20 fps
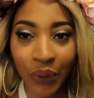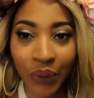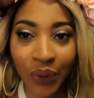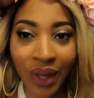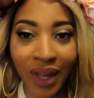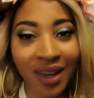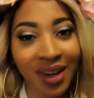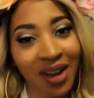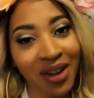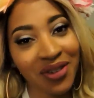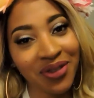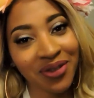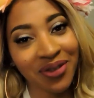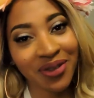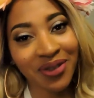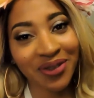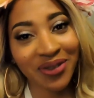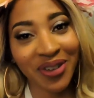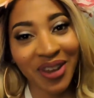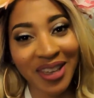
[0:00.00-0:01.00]

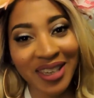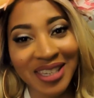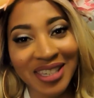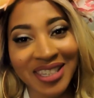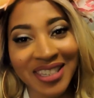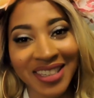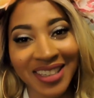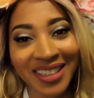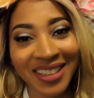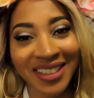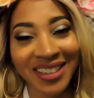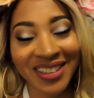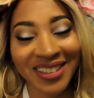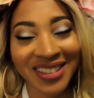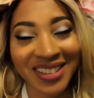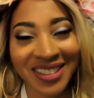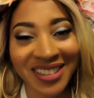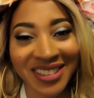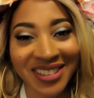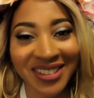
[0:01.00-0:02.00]
Enough
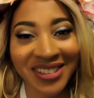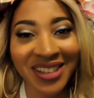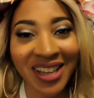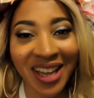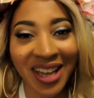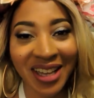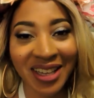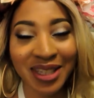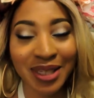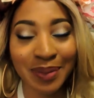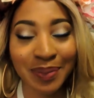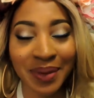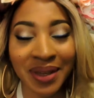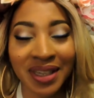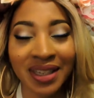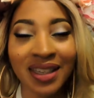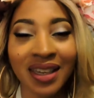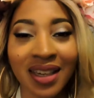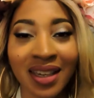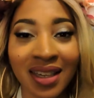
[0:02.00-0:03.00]
venting to you guys.
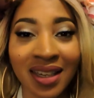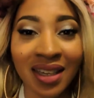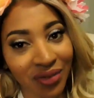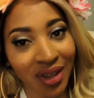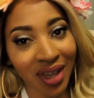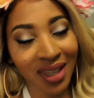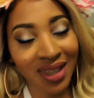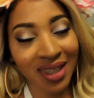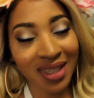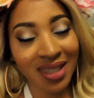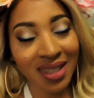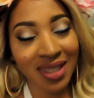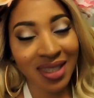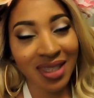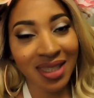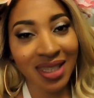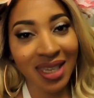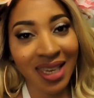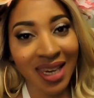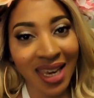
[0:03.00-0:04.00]
But yeah, this
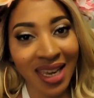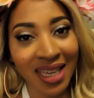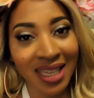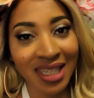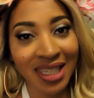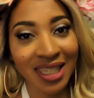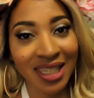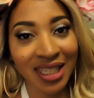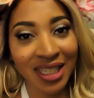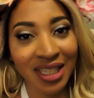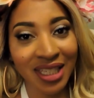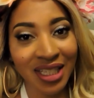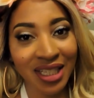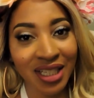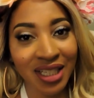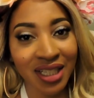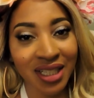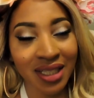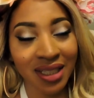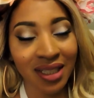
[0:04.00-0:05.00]
is today's
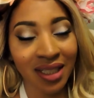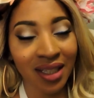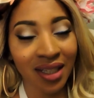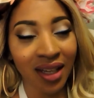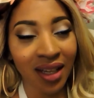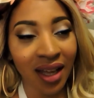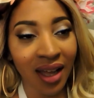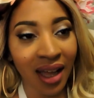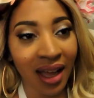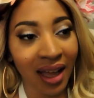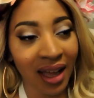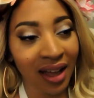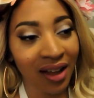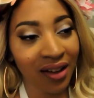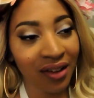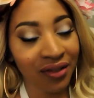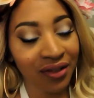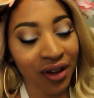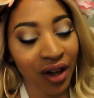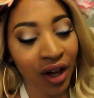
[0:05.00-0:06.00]
look.
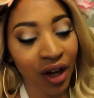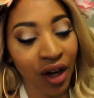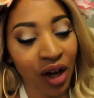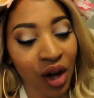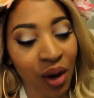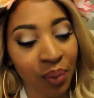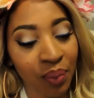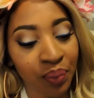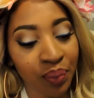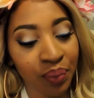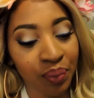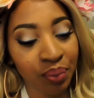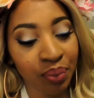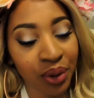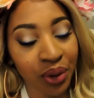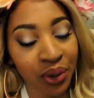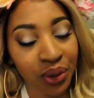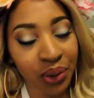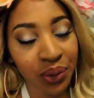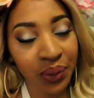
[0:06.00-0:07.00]
Have
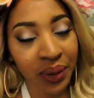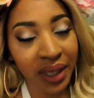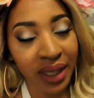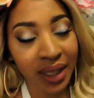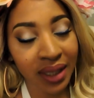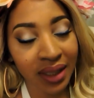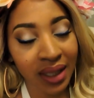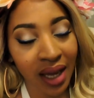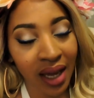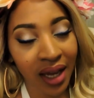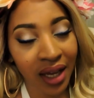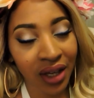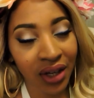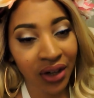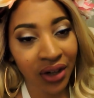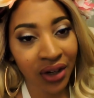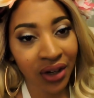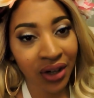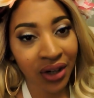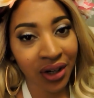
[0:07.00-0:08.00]
blue wing
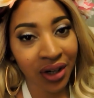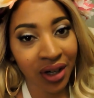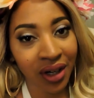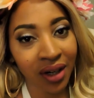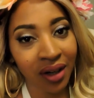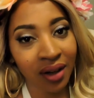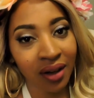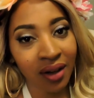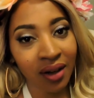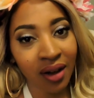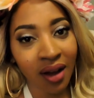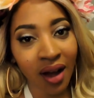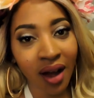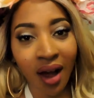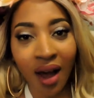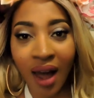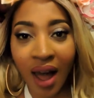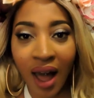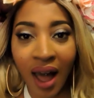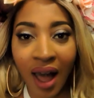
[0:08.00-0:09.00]
liner,
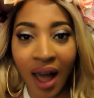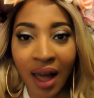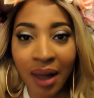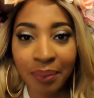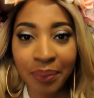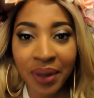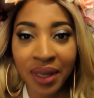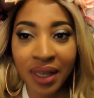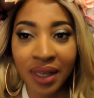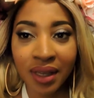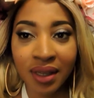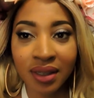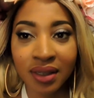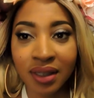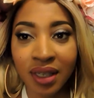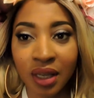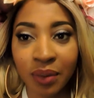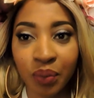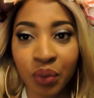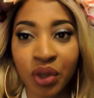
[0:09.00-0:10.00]
a hot pink
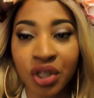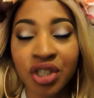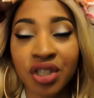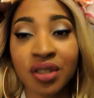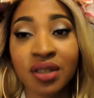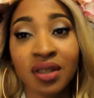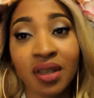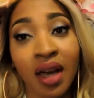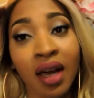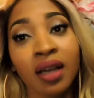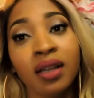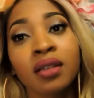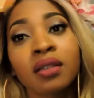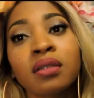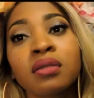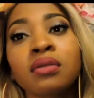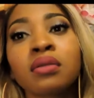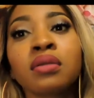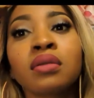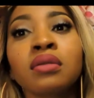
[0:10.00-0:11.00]
lip, which is not
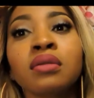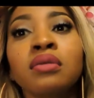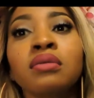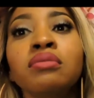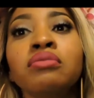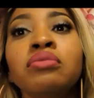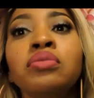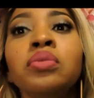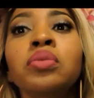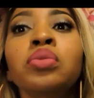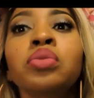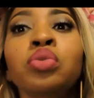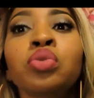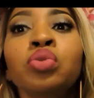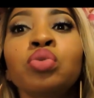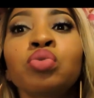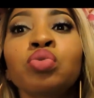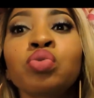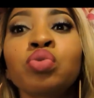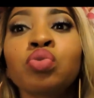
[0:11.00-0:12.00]

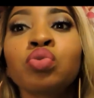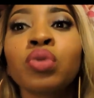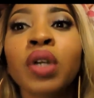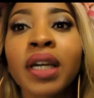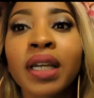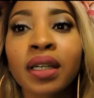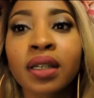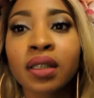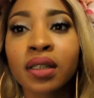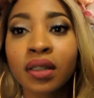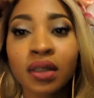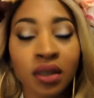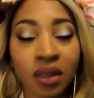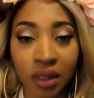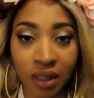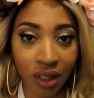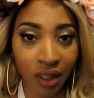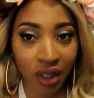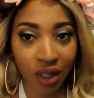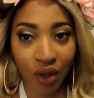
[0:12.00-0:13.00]
like
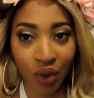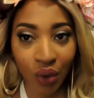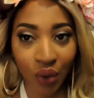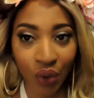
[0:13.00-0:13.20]
looking